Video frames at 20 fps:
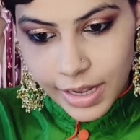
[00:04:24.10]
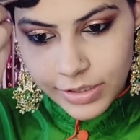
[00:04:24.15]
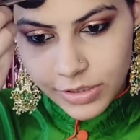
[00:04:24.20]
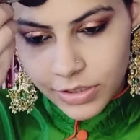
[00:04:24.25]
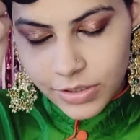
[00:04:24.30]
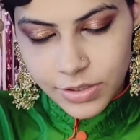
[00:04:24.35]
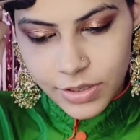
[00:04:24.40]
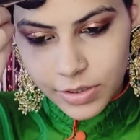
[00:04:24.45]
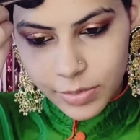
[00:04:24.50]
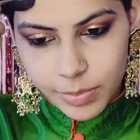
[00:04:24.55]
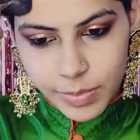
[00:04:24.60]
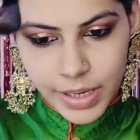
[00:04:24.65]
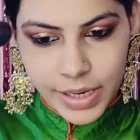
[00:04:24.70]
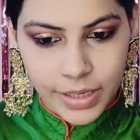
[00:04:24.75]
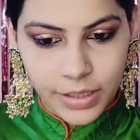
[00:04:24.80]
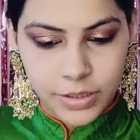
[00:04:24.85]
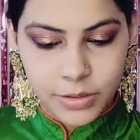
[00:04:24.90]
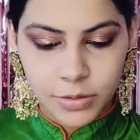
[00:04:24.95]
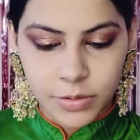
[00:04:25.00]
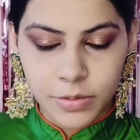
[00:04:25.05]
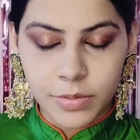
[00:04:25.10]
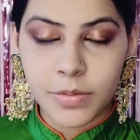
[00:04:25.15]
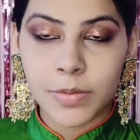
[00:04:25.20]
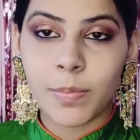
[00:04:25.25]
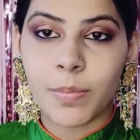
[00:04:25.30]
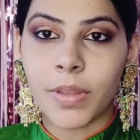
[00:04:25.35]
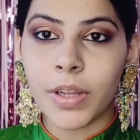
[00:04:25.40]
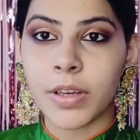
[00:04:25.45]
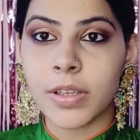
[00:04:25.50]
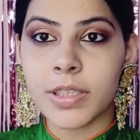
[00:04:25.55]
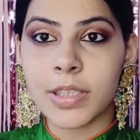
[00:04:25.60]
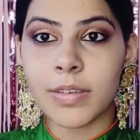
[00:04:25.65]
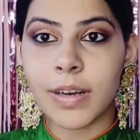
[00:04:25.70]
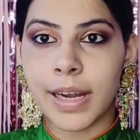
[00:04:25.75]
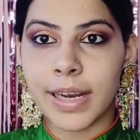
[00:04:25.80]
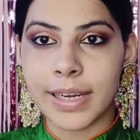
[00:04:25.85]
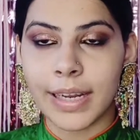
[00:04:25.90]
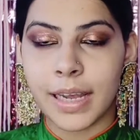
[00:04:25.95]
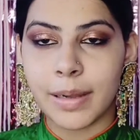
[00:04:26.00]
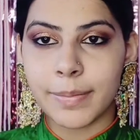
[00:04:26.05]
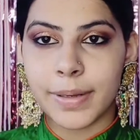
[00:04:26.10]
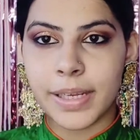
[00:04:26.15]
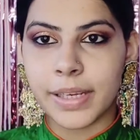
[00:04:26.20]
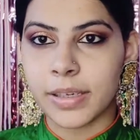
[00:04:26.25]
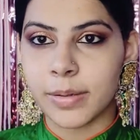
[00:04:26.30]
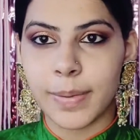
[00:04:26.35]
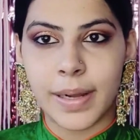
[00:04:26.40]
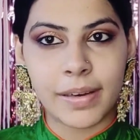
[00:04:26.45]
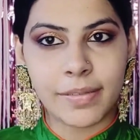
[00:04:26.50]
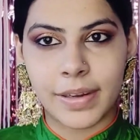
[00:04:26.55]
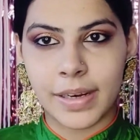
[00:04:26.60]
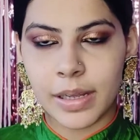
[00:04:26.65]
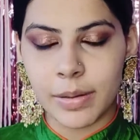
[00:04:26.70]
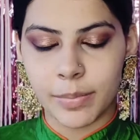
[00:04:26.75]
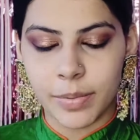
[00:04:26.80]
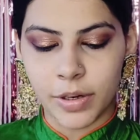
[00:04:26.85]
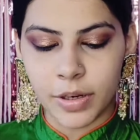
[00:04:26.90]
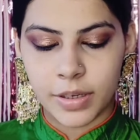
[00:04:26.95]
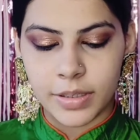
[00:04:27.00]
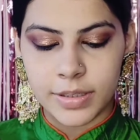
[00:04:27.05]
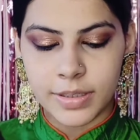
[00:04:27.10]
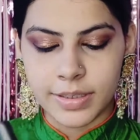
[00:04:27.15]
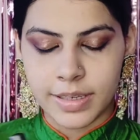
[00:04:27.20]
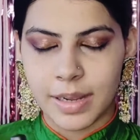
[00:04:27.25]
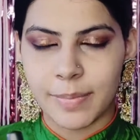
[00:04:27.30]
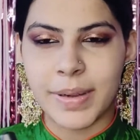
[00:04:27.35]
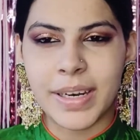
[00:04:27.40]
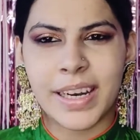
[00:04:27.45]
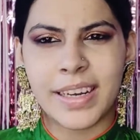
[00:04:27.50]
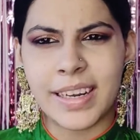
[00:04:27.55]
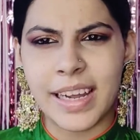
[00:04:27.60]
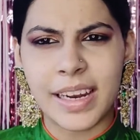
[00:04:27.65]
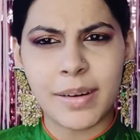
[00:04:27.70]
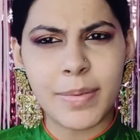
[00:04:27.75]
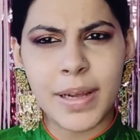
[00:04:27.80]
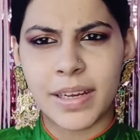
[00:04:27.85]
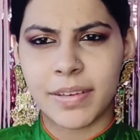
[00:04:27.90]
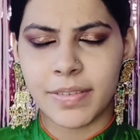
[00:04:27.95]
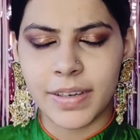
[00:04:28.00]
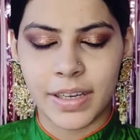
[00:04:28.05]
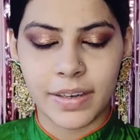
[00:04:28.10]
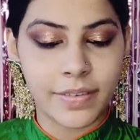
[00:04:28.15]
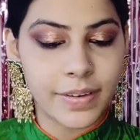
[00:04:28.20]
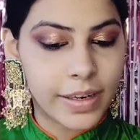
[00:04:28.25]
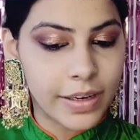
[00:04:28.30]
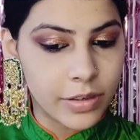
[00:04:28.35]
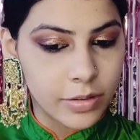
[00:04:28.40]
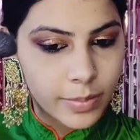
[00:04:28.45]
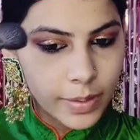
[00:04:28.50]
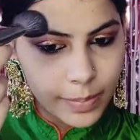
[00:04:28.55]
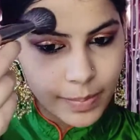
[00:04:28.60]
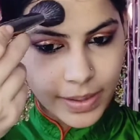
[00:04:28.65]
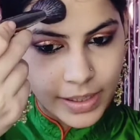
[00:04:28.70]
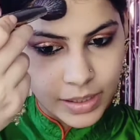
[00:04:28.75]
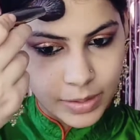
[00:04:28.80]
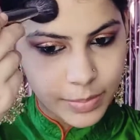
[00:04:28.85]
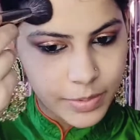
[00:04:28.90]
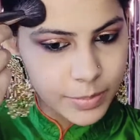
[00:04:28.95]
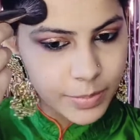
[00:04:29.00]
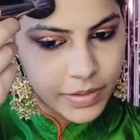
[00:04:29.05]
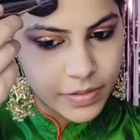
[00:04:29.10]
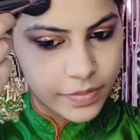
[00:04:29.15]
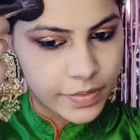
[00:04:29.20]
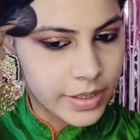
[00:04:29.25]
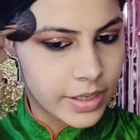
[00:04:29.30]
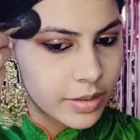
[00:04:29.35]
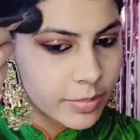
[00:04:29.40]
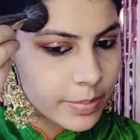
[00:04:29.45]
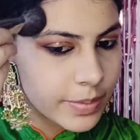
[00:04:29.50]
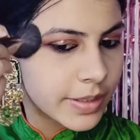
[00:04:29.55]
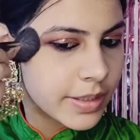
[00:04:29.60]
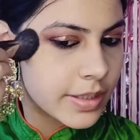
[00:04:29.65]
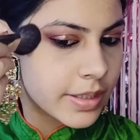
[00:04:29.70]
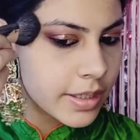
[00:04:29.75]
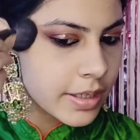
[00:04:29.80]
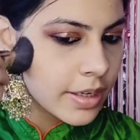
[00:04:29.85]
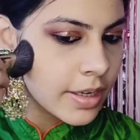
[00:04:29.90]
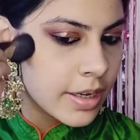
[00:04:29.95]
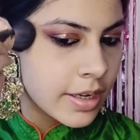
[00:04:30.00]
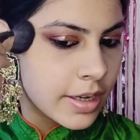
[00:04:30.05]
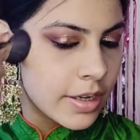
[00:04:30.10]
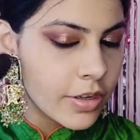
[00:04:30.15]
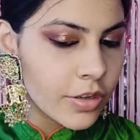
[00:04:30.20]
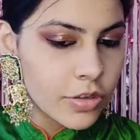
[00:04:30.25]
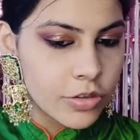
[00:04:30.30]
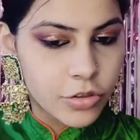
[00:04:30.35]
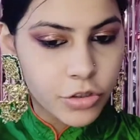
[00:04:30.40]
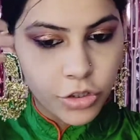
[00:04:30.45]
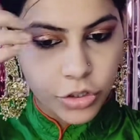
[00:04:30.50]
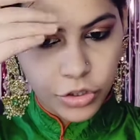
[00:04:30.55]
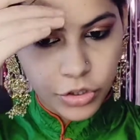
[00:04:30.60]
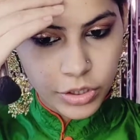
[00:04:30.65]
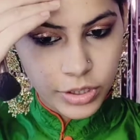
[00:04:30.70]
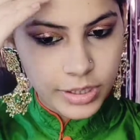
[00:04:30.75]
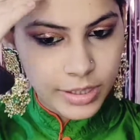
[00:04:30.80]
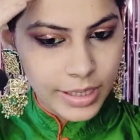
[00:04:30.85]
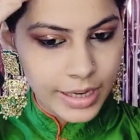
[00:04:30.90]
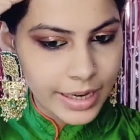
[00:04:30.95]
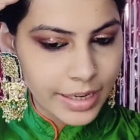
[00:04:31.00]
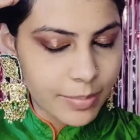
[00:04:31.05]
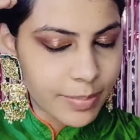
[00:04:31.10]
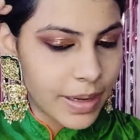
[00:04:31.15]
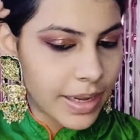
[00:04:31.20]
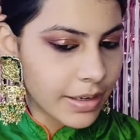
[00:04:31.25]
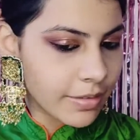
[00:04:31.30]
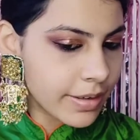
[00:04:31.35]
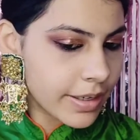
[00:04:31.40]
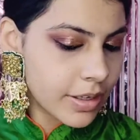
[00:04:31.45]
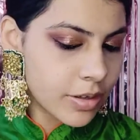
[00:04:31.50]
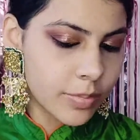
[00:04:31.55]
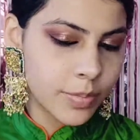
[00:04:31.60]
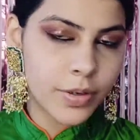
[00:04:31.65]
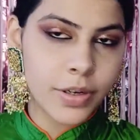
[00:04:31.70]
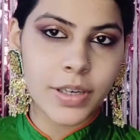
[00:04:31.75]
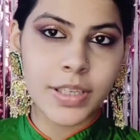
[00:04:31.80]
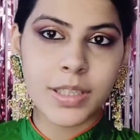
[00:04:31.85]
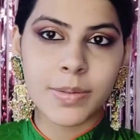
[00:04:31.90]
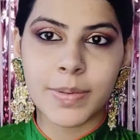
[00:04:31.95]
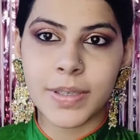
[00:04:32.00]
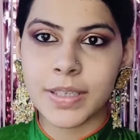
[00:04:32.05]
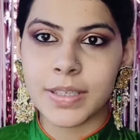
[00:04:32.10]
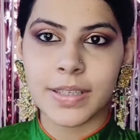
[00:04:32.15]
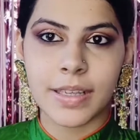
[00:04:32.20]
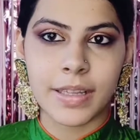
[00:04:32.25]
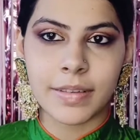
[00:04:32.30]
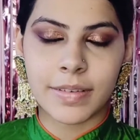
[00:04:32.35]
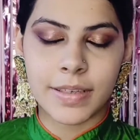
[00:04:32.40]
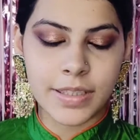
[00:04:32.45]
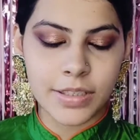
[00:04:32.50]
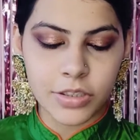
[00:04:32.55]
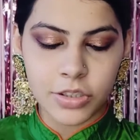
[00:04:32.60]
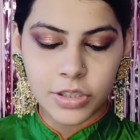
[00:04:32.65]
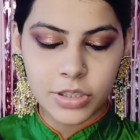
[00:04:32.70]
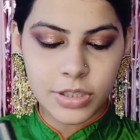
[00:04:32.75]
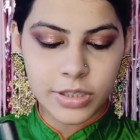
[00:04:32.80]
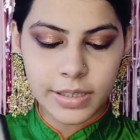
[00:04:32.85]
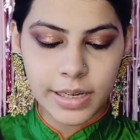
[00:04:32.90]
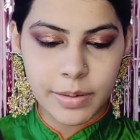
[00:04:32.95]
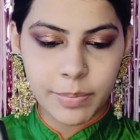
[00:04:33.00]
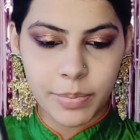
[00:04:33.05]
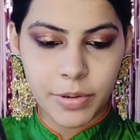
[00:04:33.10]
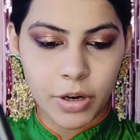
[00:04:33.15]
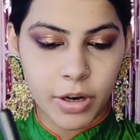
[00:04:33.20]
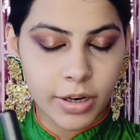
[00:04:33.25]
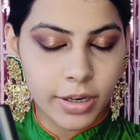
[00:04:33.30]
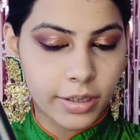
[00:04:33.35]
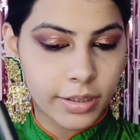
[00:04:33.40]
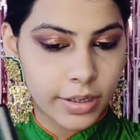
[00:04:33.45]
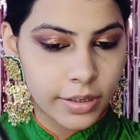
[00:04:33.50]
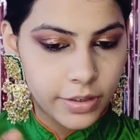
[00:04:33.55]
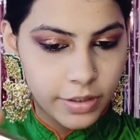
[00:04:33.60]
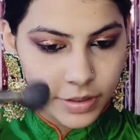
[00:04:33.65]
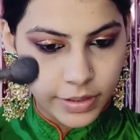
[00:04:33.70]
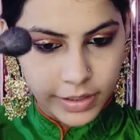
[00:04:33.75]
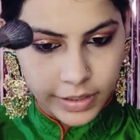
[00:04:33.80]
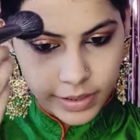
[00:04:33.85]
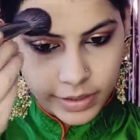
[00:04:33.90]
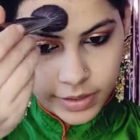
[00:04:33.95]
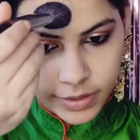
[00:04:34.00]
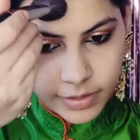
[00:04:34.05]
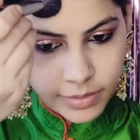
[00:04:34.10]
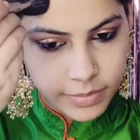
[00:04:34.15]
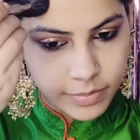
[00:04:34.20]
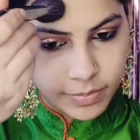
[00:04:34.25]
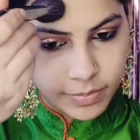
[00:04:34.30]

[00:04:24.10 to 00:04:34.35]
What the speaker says: I just gotta make do. Also, I tie my hair back when I bronze. I mean, I tie it back whenever I do my makeup, to be fair, but you should tie it back when you bronze because otherwise you're just gonna get product in your hair.